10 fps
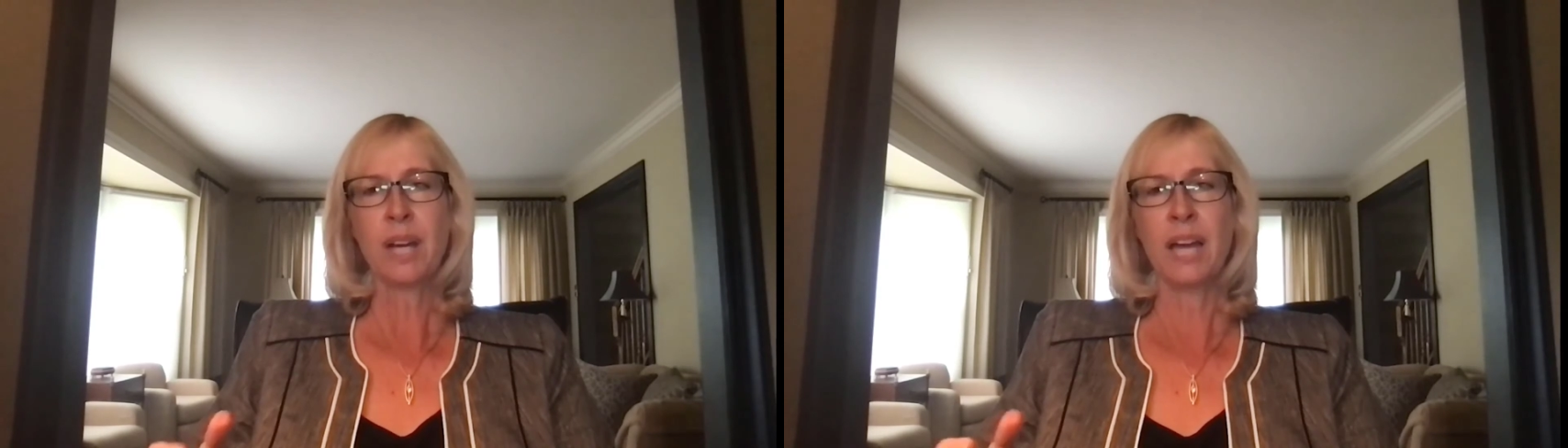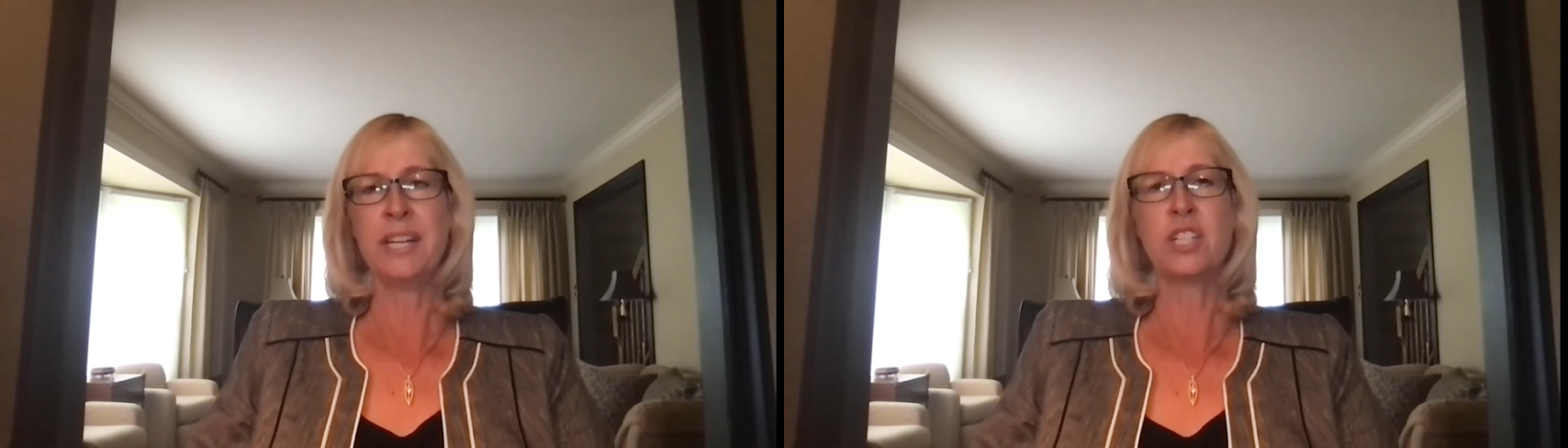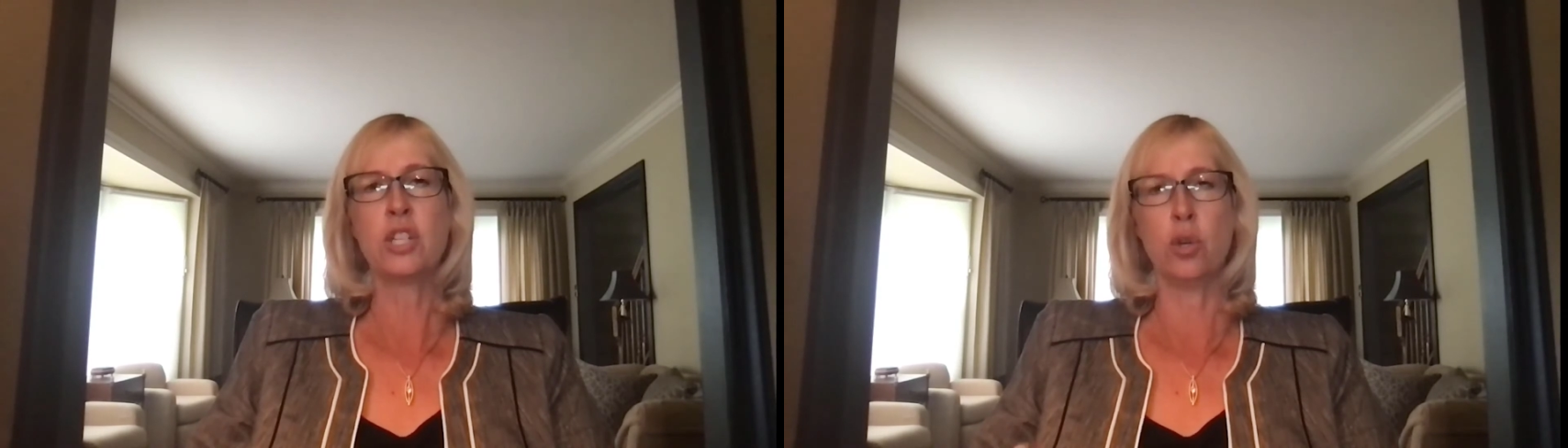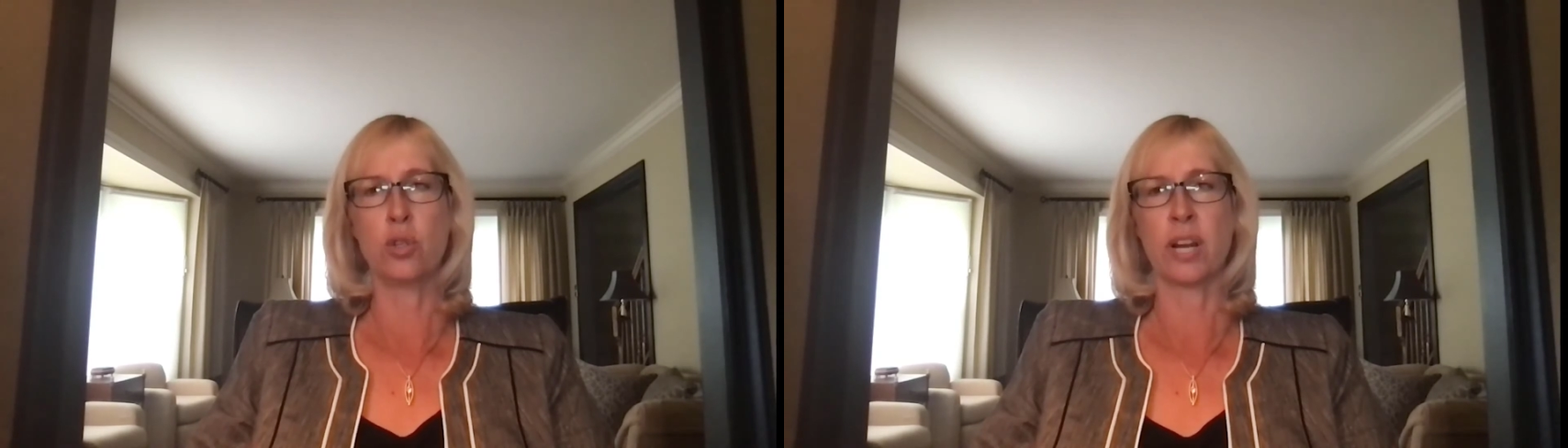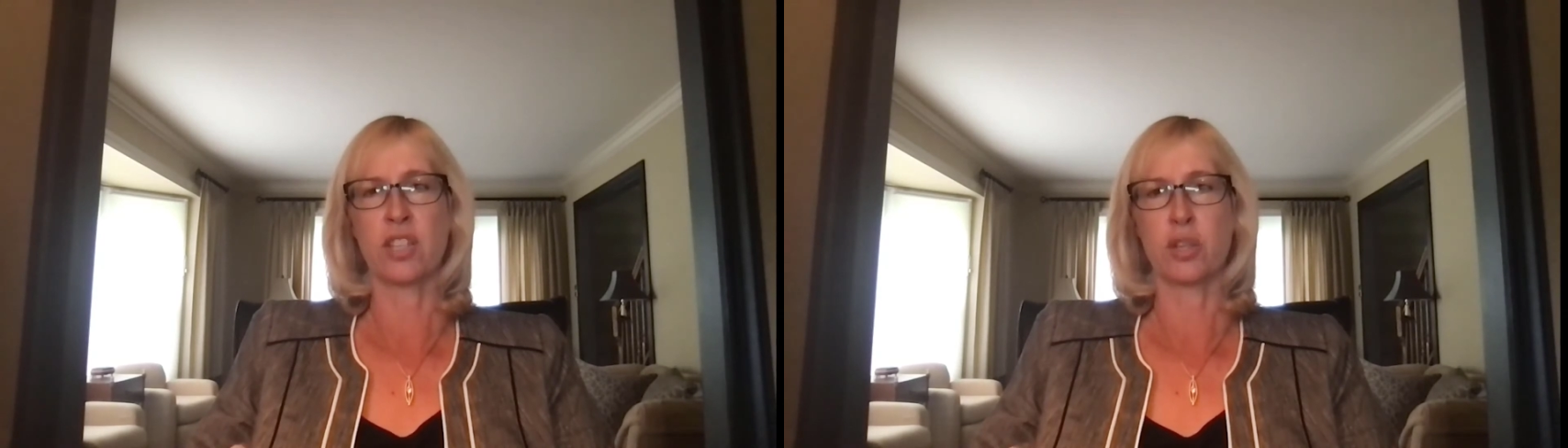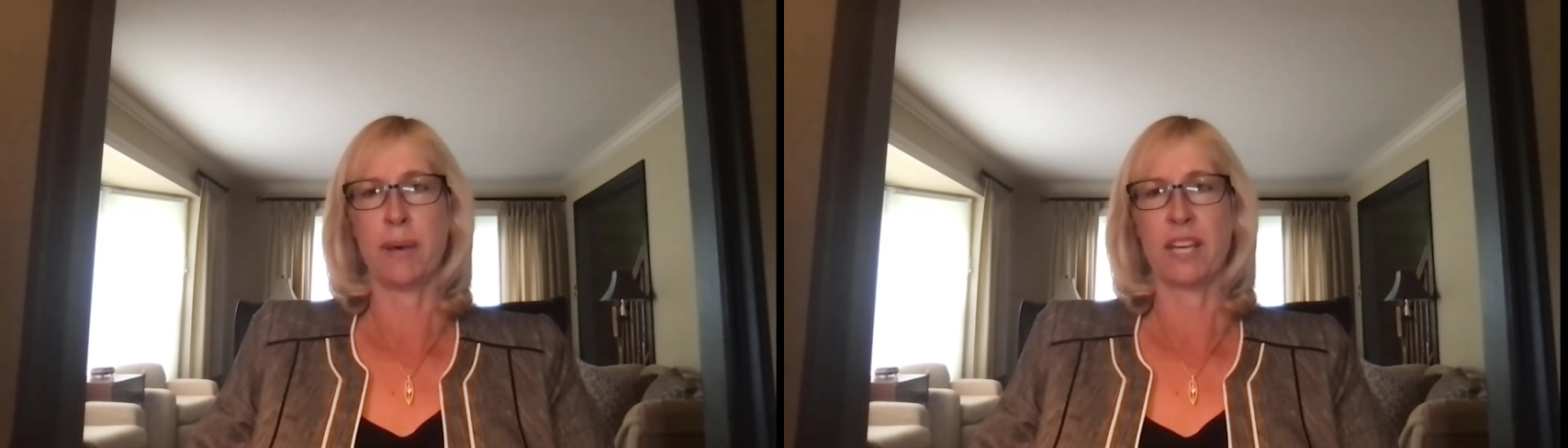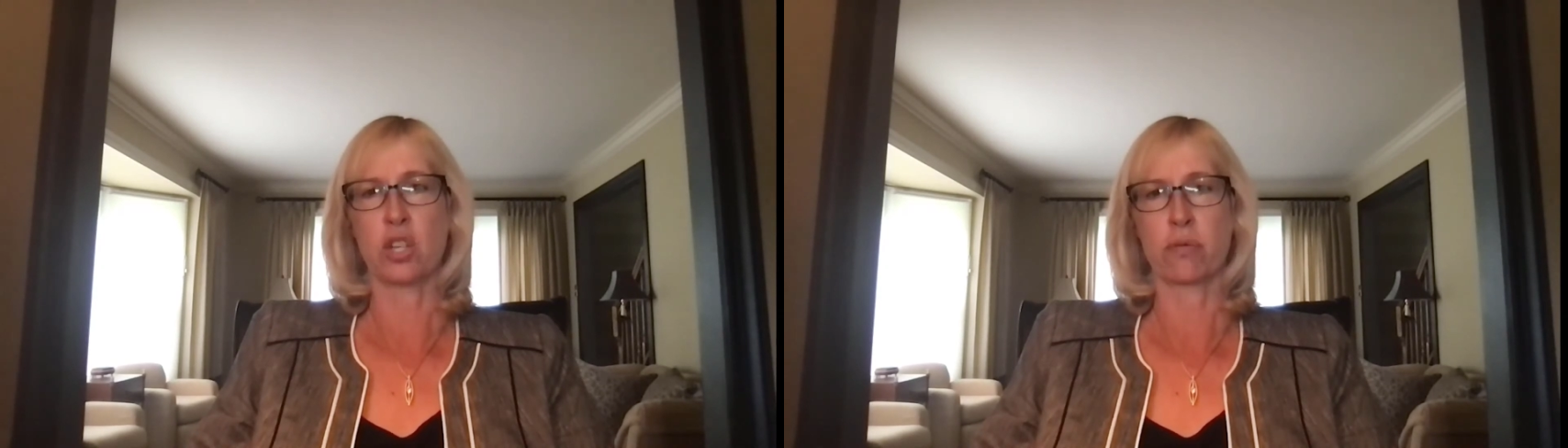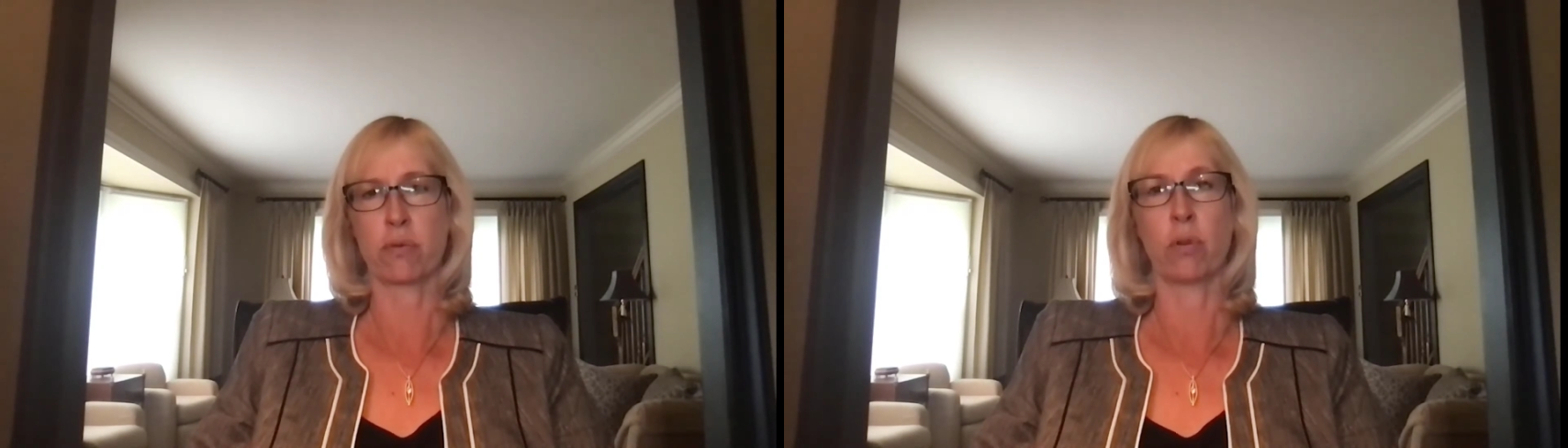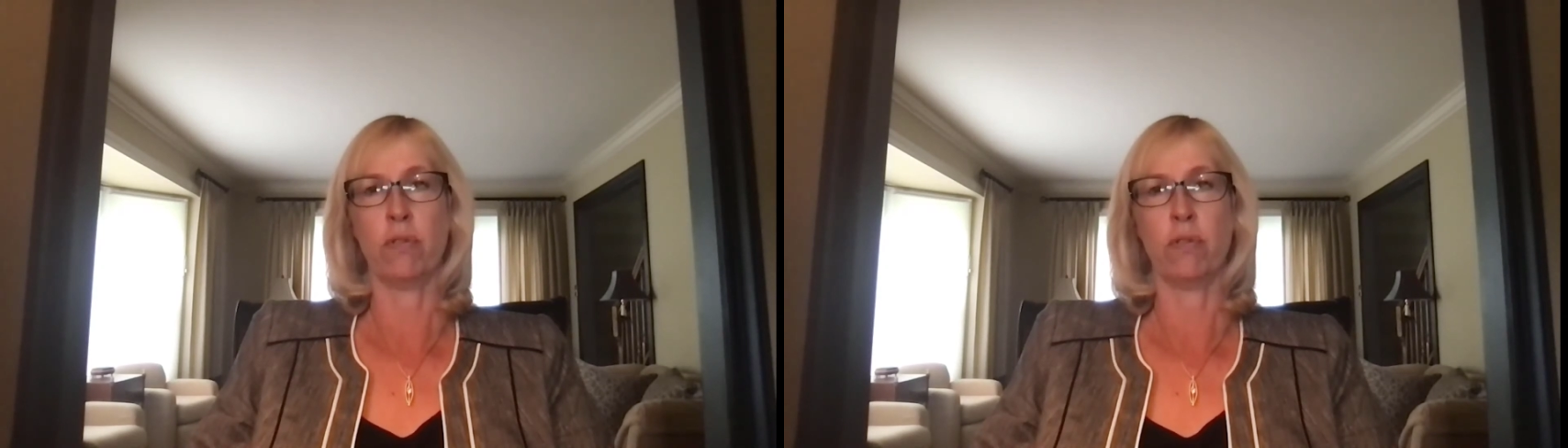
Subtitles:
and need to use it as a basis for